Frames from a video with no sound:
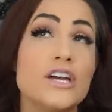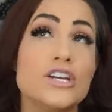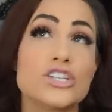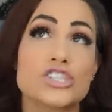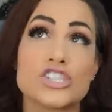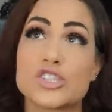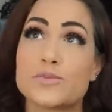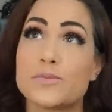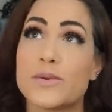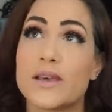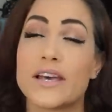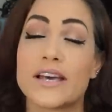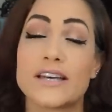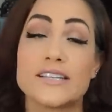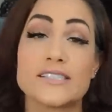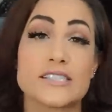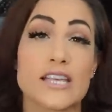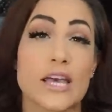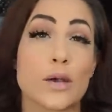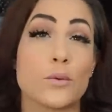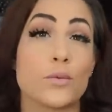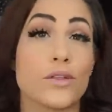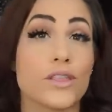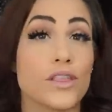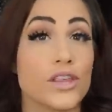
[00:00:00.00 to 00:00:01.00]
just because
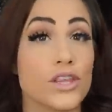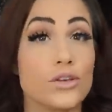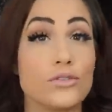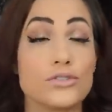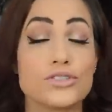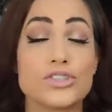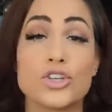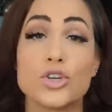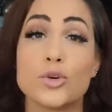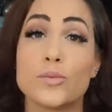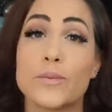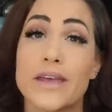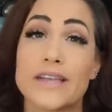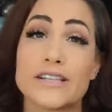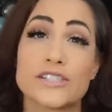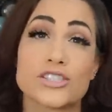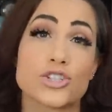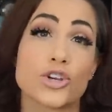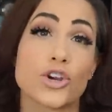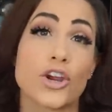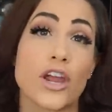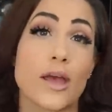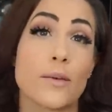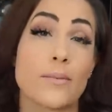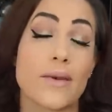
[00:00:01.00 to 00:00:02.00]
like with YouTube,
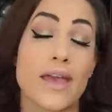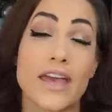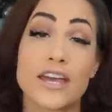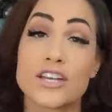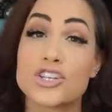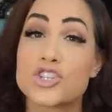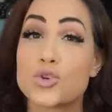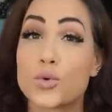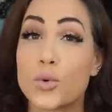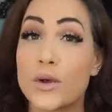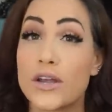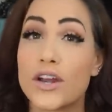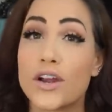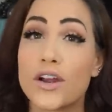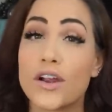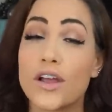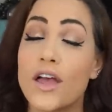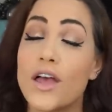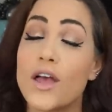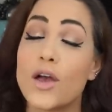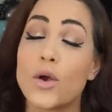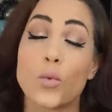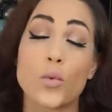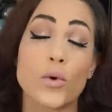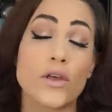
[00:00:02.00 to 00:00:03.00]
Instagram, and Twitter,
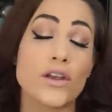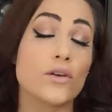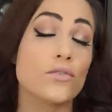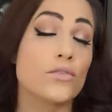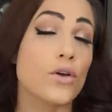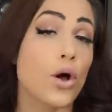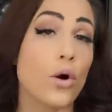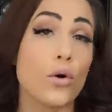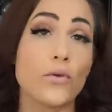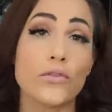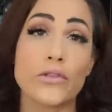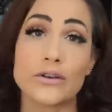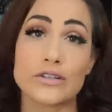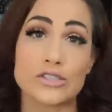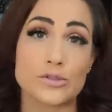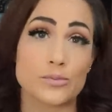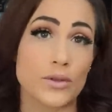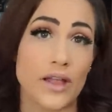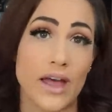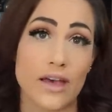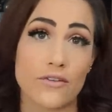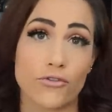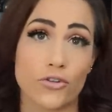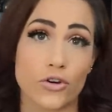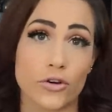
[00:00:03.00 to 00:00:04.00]
we don't own those
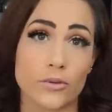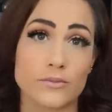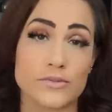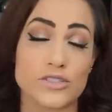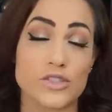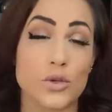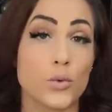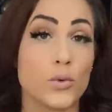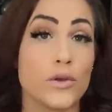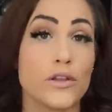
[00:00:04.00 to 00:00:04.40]
platforms.